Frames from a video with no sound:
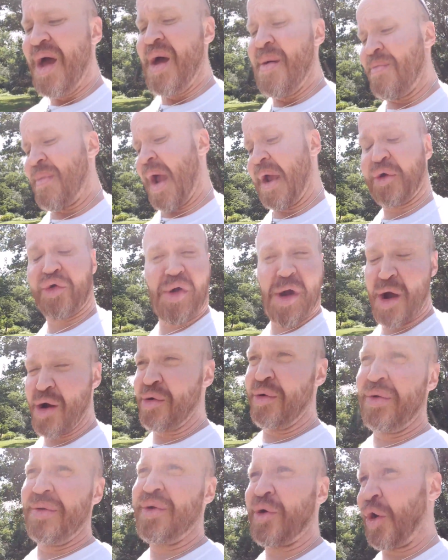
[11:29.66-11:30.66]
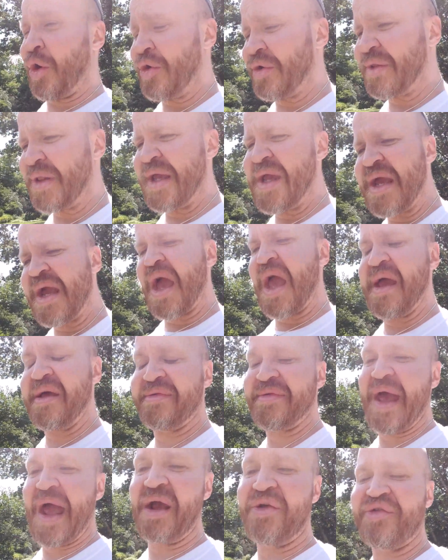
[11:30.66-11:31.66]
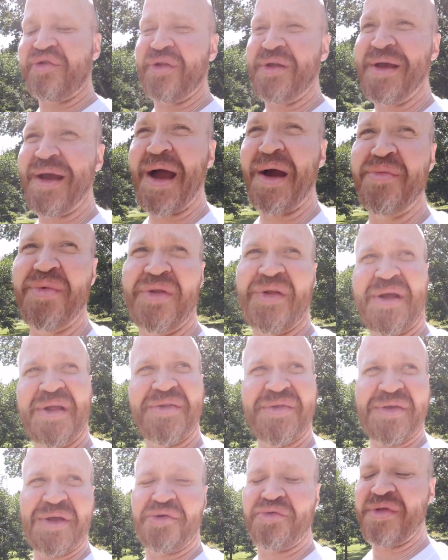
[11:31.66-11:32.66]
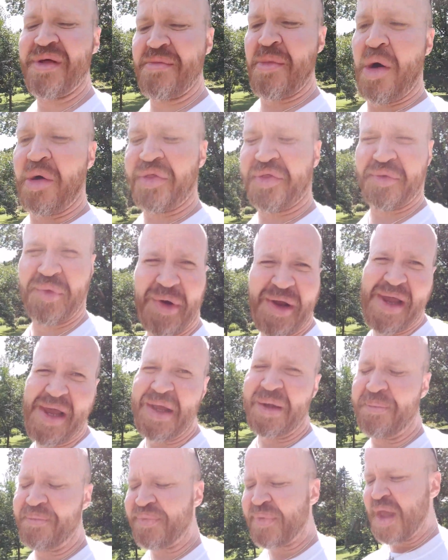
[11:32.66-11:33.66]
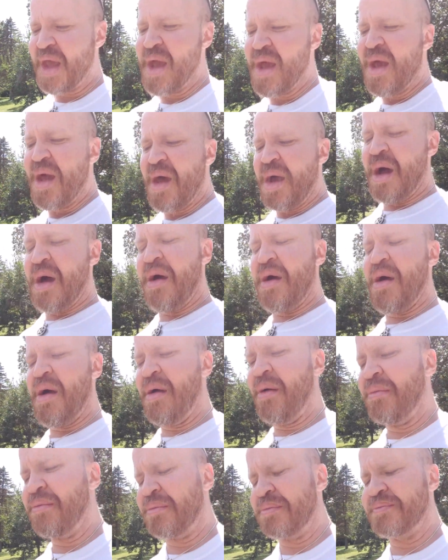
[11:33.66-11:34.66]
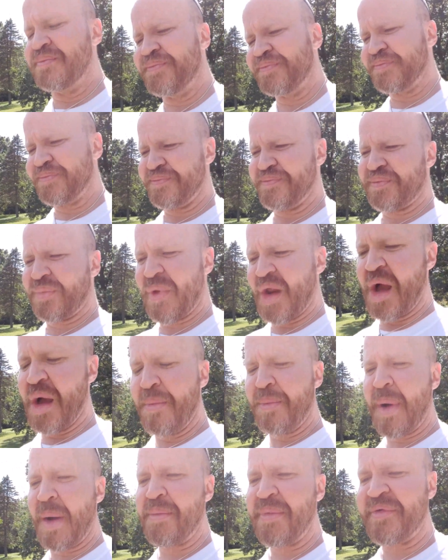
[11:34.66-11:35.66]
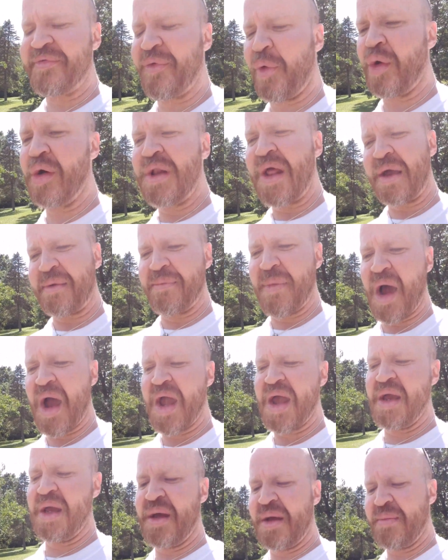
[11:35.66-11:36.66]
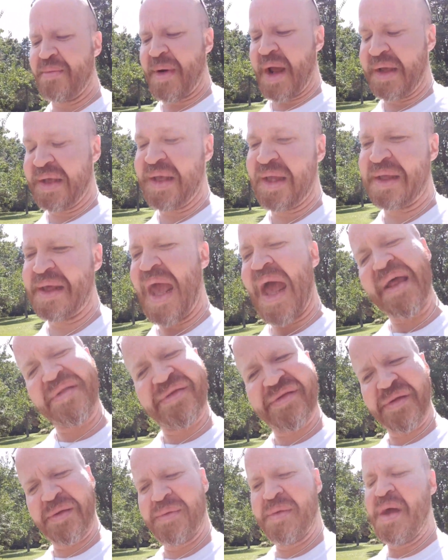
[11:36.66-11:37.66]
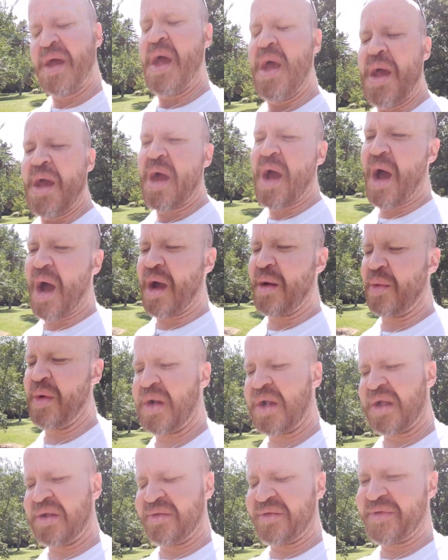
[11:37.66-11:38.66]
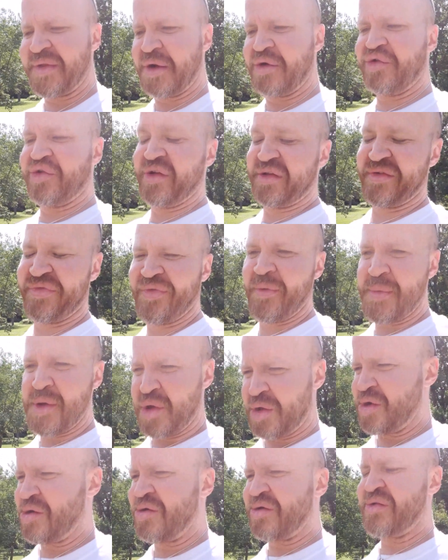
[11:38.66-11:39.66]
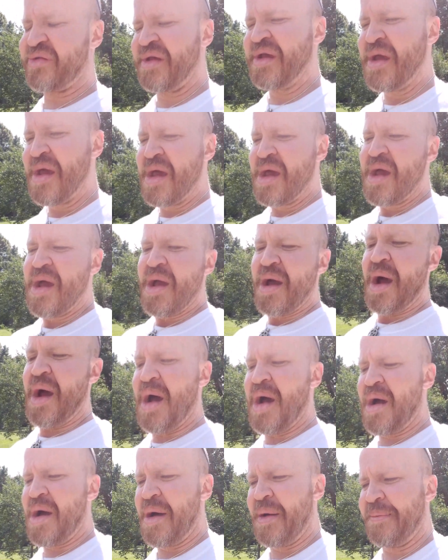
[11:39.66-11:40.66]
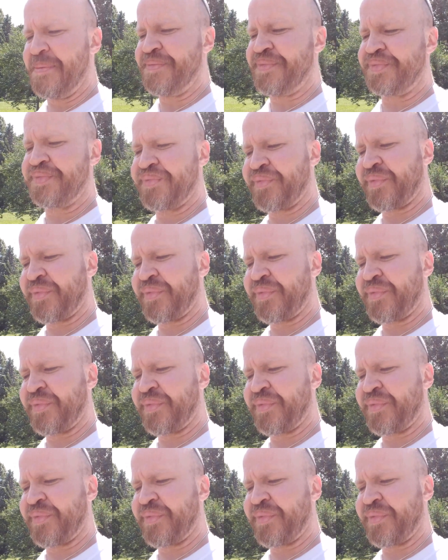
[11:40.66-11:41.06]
my crow currently. Is actually, I would consider them all three. But before, like my cats, I would consider just familiars. And